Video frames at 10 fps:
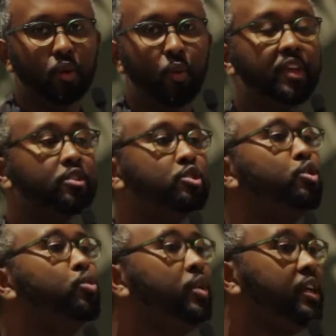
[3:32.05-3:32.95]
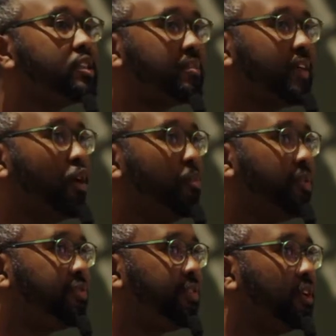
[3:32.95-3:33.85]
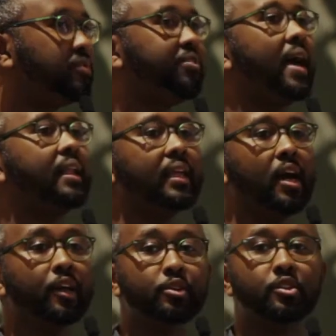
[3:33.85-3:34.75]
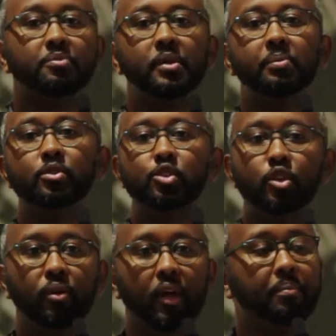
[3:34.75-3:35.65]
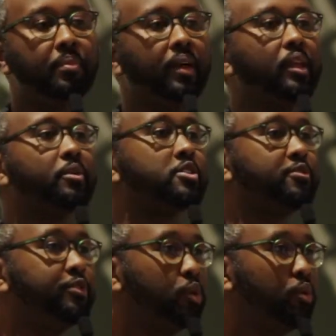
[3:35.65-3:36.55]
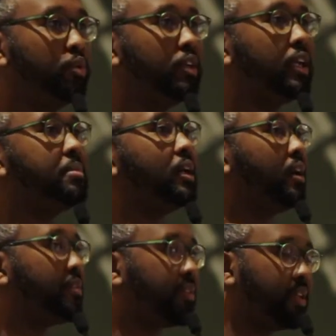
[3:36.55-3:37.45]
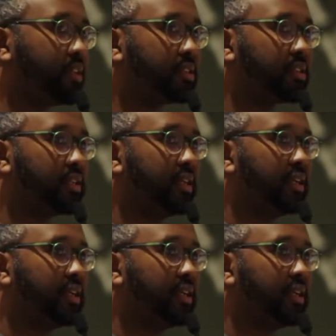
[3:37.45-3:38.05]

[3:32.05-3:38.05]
Within 2 weeks of that open field, finally hundreds of people showed up, and there was food and among other things.